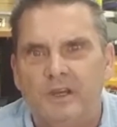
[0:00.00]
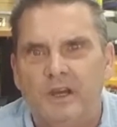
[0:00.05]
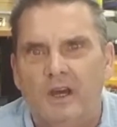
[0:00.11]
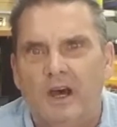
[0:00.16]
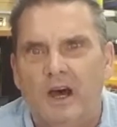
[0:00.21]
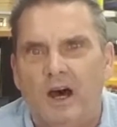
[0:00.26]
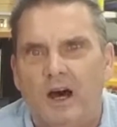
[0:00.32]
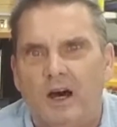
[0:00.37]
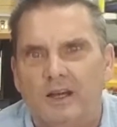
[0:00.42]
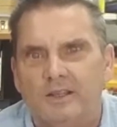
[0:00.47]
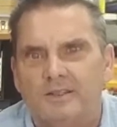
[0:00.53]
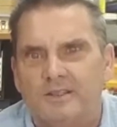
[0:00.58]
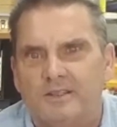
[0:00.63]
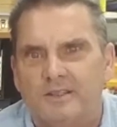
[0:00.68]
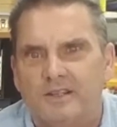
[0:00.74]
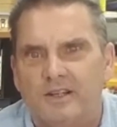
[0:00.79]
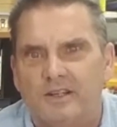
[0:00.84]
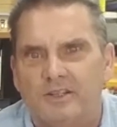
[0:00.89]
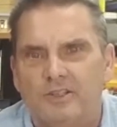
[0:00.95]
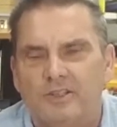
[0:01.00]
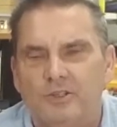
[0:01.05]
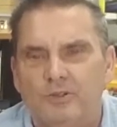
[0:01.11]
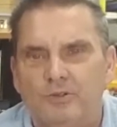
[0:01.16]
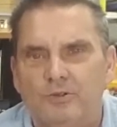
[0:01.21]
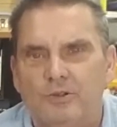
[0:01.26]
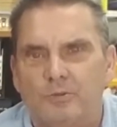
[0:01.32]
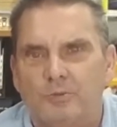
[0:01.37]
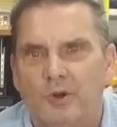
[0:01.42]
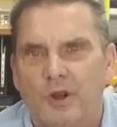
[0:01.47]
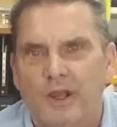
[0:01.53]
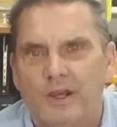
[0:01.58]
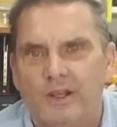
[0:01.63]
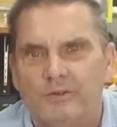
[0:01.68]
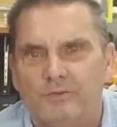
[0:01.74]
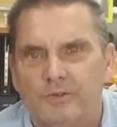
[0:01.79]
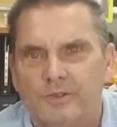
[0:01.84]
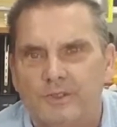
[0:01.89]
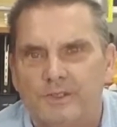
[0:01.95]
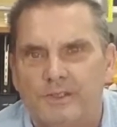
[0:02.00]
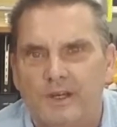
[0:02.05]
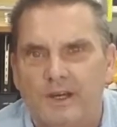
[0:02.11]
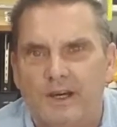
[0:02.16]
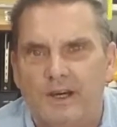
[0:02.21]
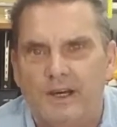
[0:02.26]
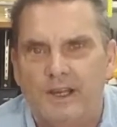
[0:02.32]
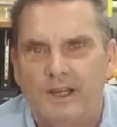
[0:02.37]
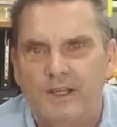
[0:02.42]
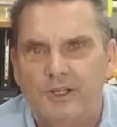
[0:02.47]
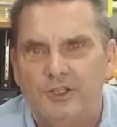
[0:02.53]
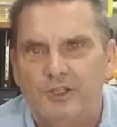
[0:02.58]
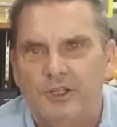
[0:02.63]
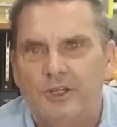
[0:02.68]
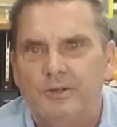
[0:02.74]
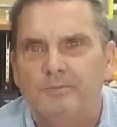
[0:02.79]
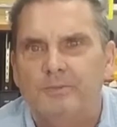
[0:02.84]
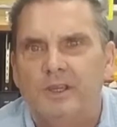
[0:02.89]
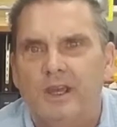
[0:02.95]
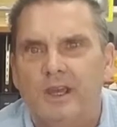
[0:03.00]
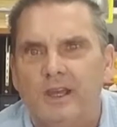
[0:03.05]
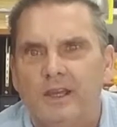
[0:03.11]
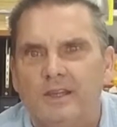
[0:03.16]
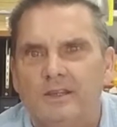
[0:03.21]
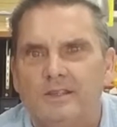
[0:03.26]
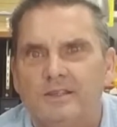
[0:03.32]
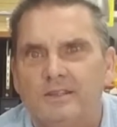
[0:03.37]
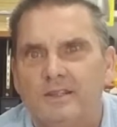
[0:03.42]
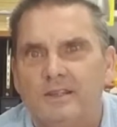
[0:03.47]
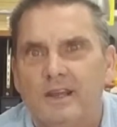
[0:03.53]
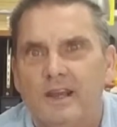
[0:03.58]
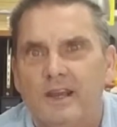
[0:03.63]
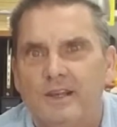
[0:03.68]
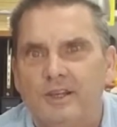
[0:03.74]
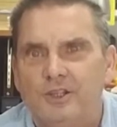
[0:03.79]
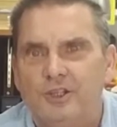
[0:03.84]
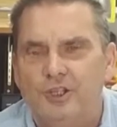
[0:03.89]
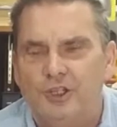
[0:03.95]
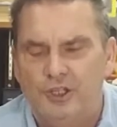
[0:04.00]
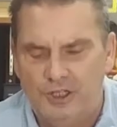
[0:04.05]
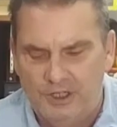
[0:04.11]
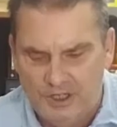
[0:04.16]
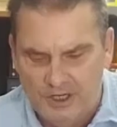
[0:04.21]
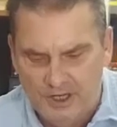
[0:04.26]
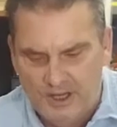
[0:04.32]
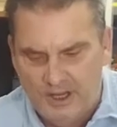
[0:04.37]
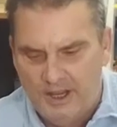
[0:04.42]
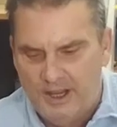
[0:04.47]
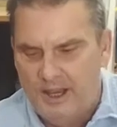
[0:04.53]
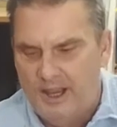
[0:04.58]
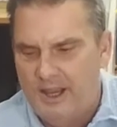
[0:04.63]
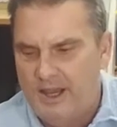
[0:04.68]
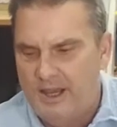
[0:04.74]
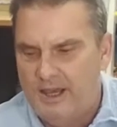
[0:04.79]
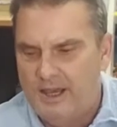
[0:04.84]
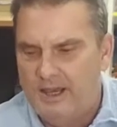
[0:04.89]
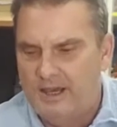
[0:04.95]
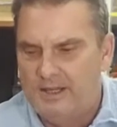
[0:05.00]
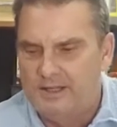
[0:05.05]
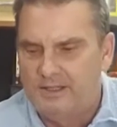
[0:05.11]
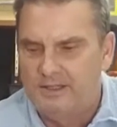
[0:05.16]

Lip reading: It's a set of two. The brand was HMKCH, and